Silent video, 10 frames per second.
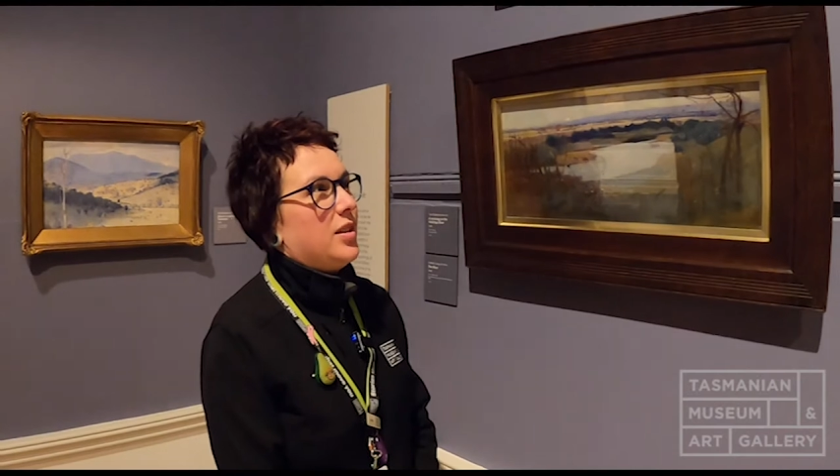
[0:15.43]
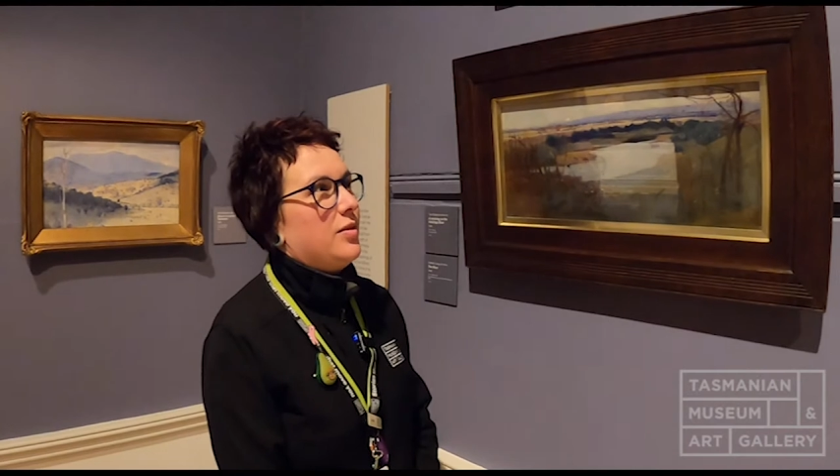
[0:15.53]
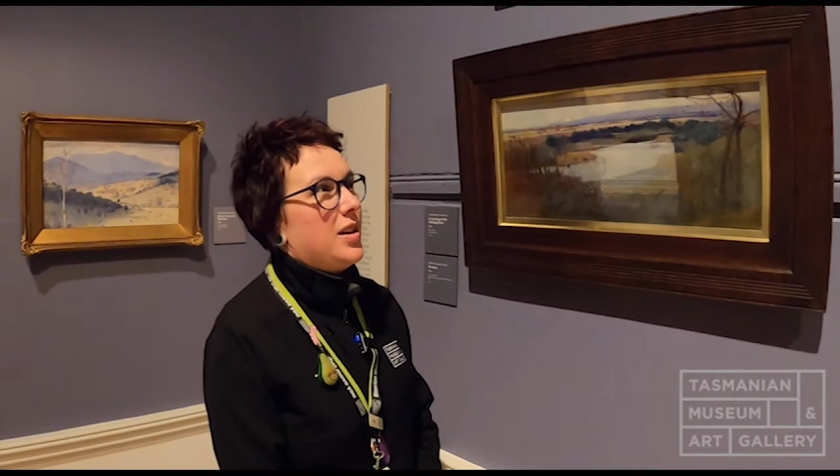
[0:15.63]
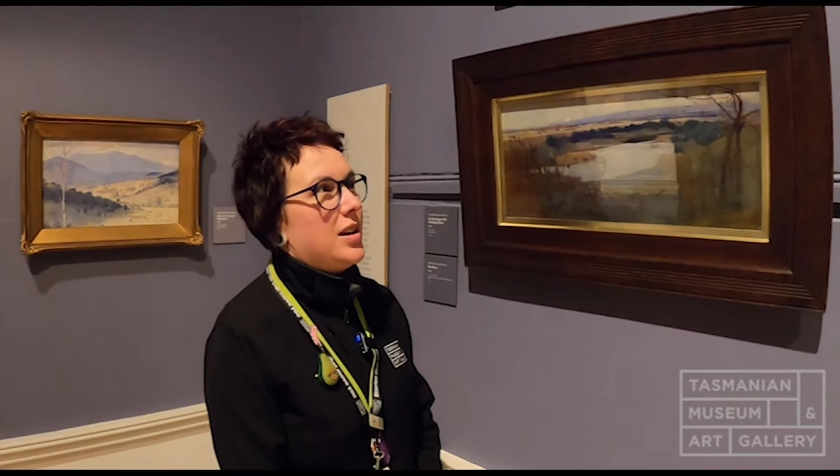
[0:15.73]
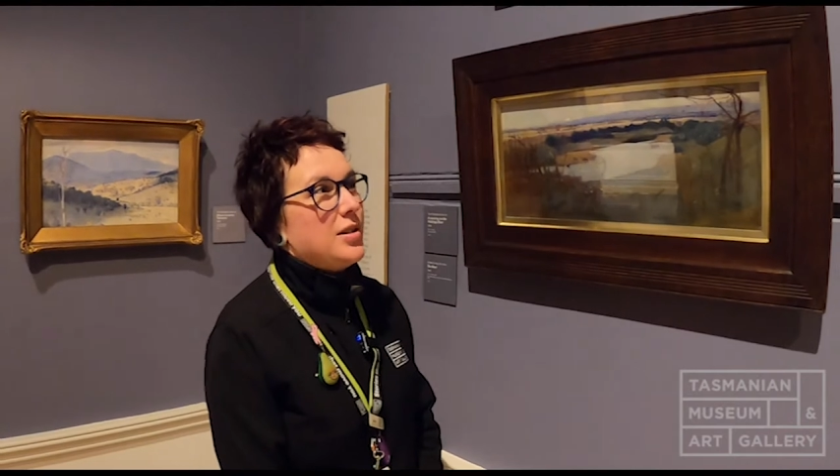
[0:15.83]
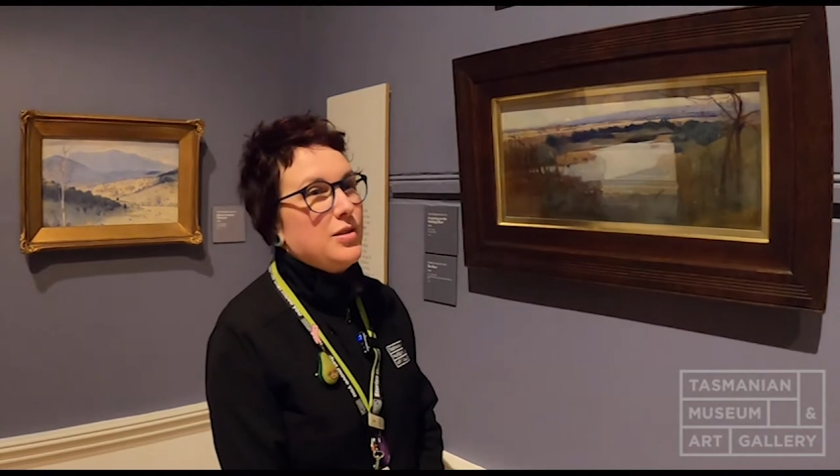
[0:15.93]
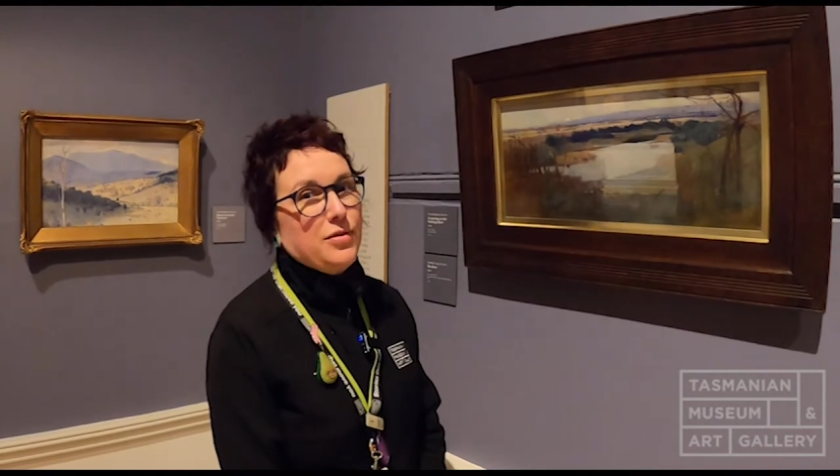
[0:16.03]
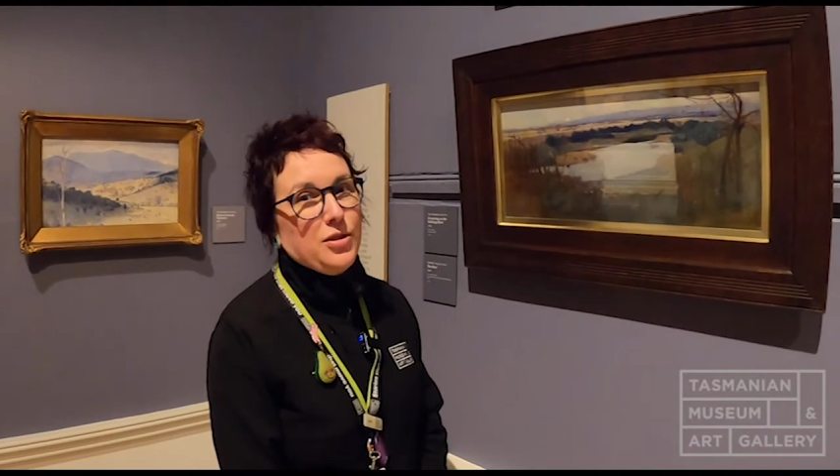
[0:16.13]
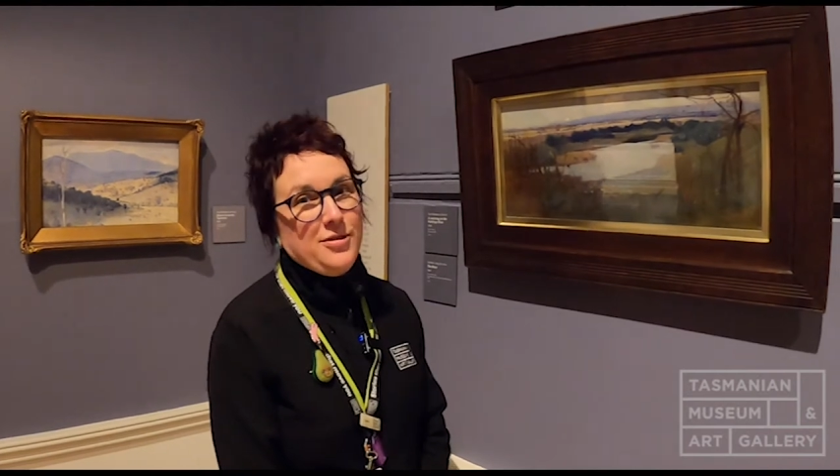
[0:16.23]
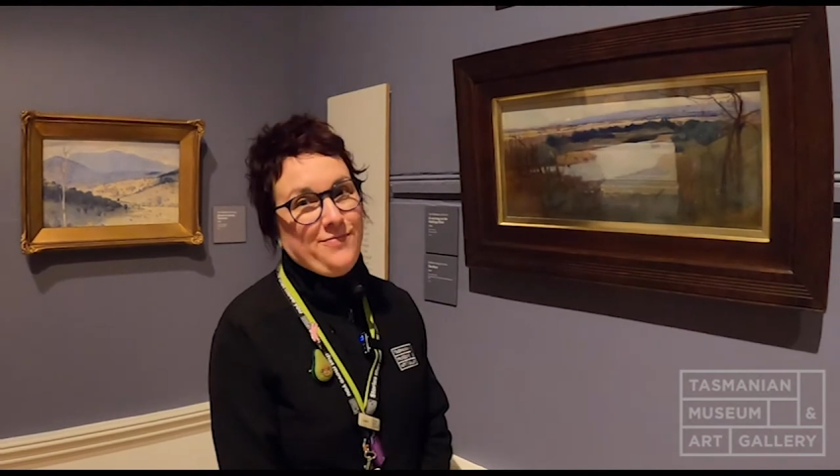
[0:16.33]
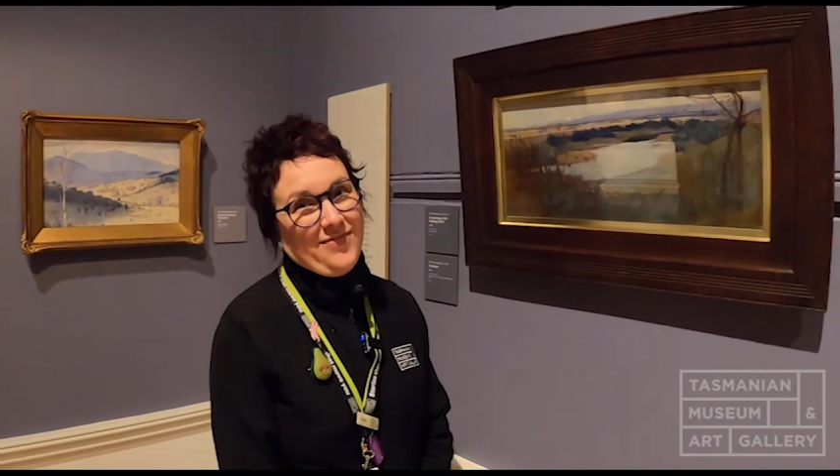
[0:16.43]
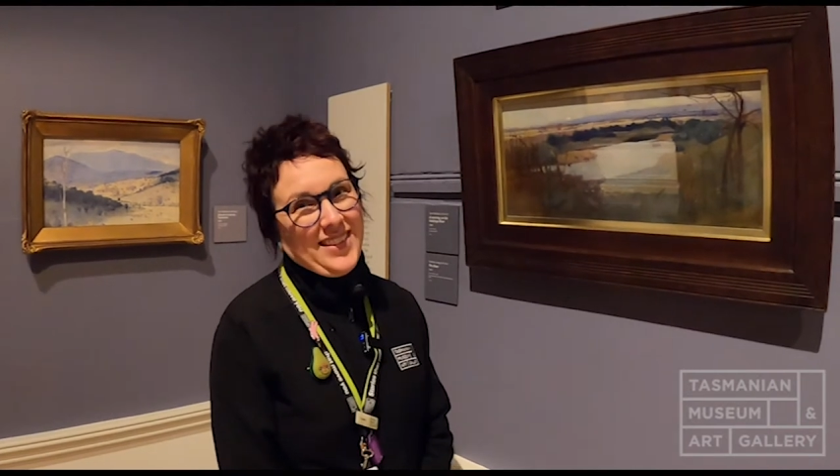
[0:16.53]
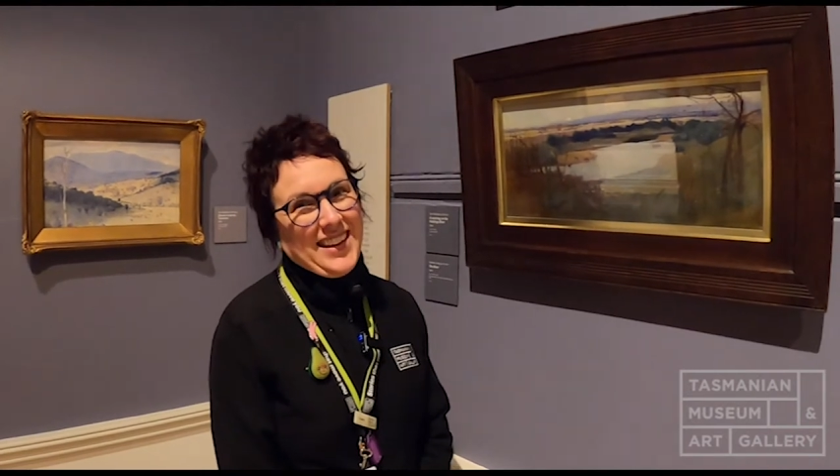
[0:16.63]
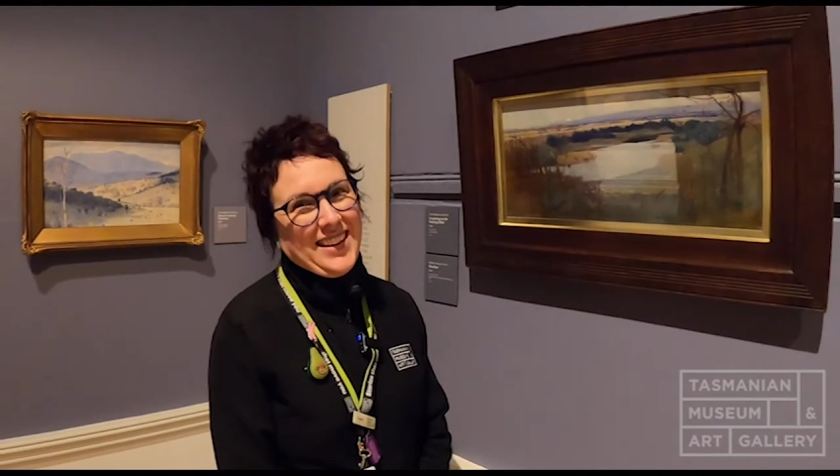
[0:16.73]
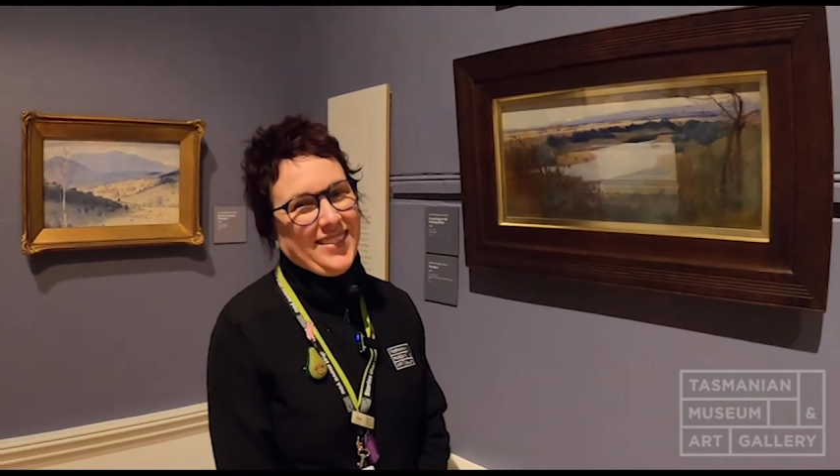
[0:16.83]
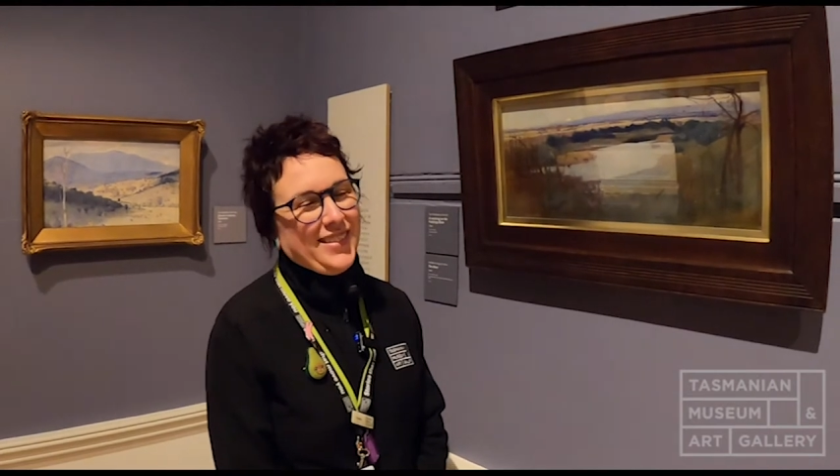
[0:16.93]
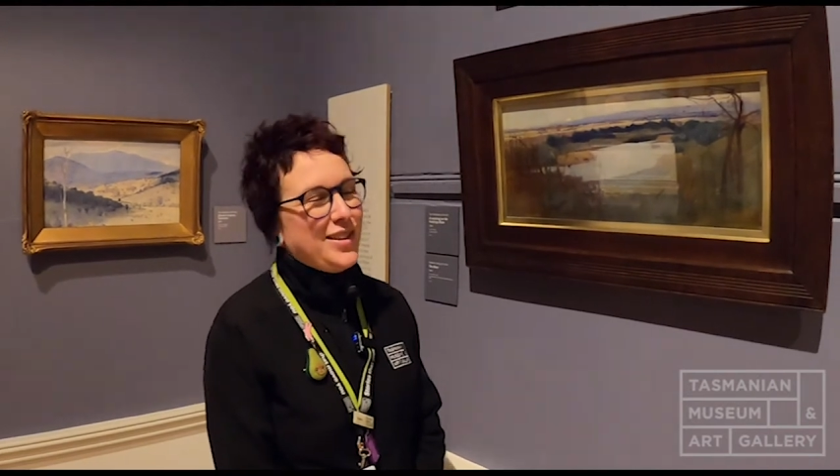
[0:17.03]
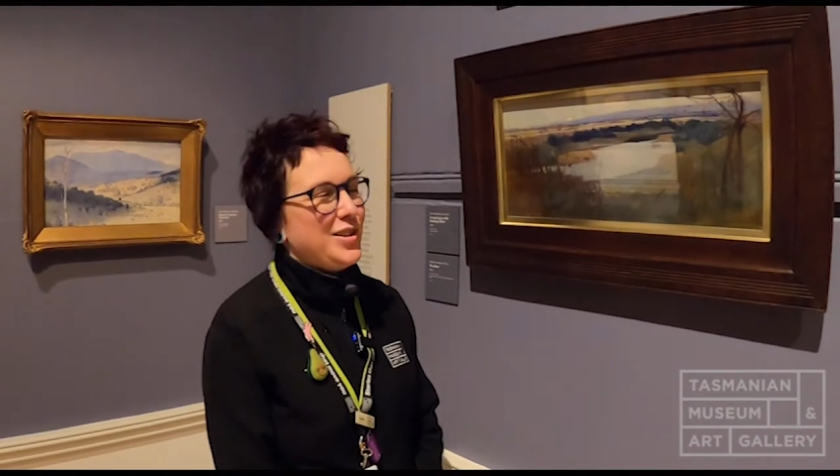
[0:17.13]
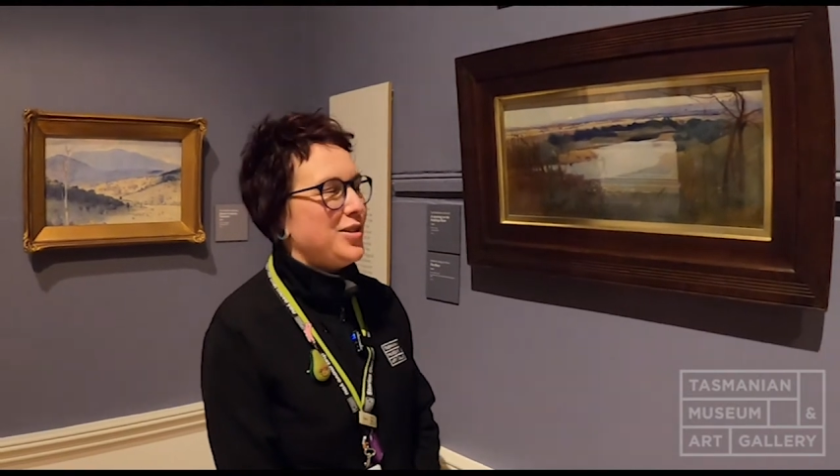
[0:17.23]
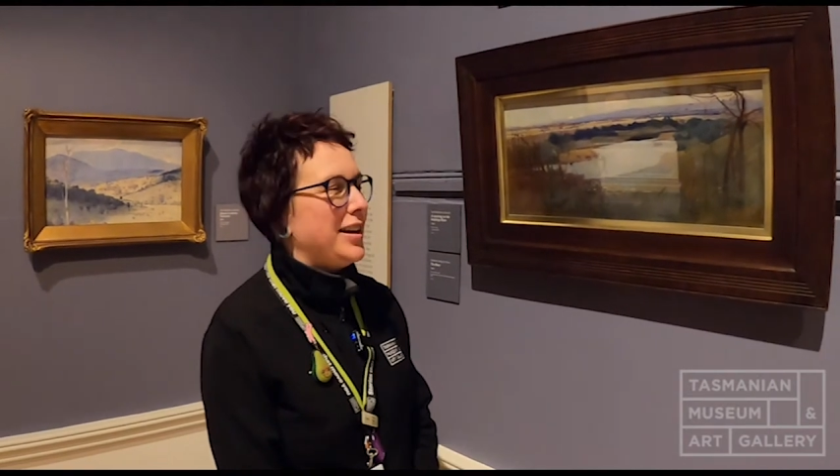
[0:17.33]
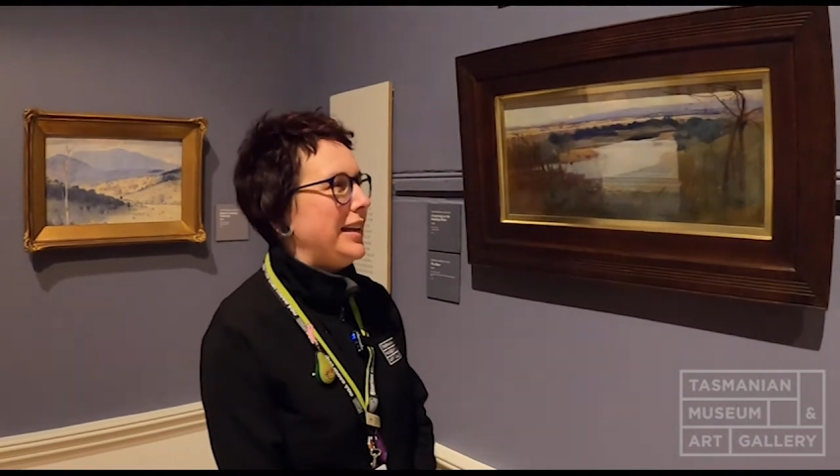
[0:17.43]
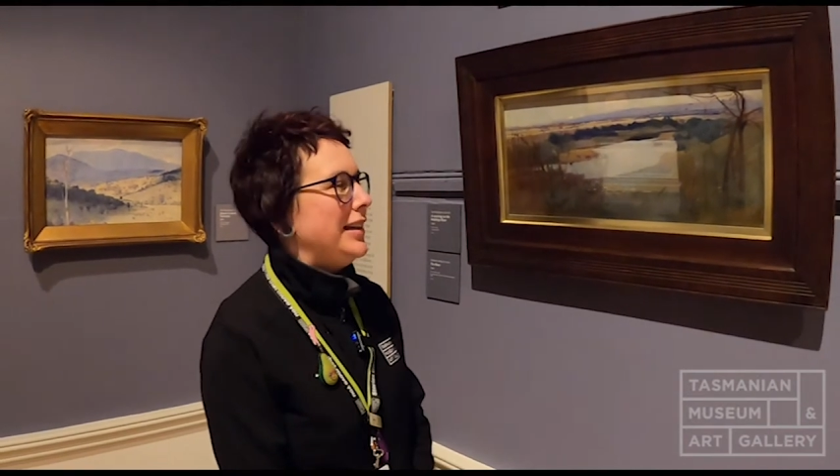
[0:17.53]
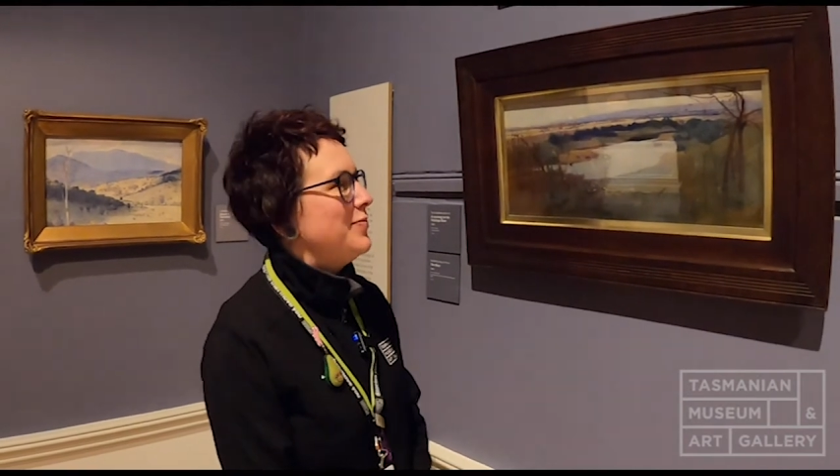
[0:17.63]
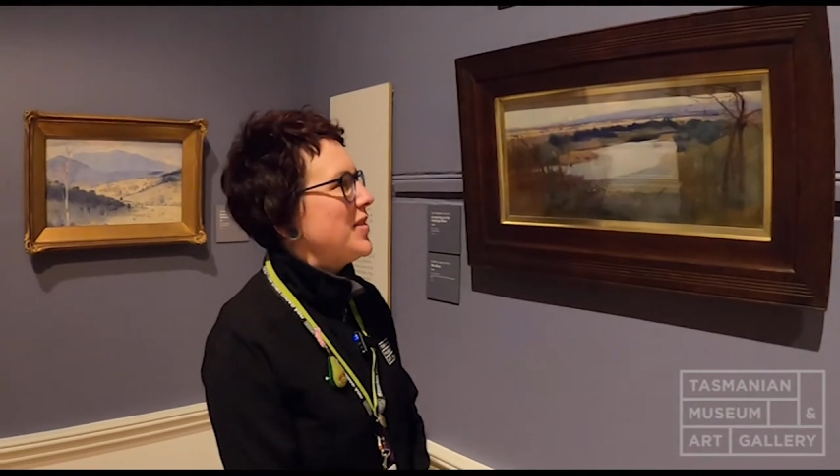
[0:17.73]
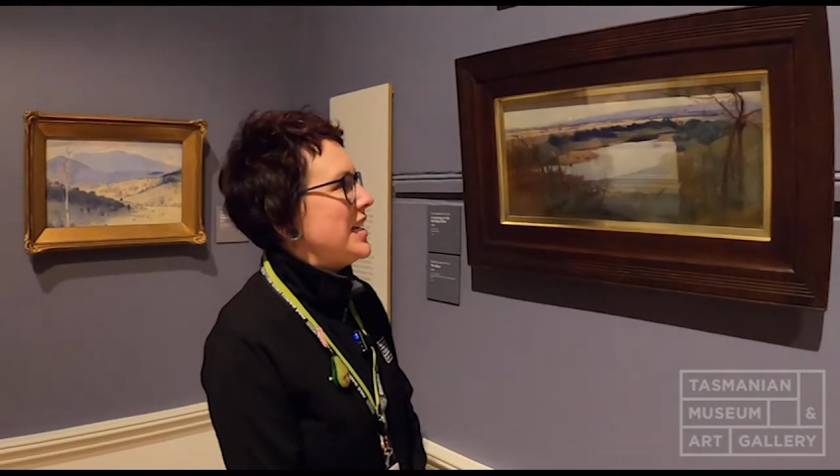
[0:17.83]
of Art Nouveau in Australia.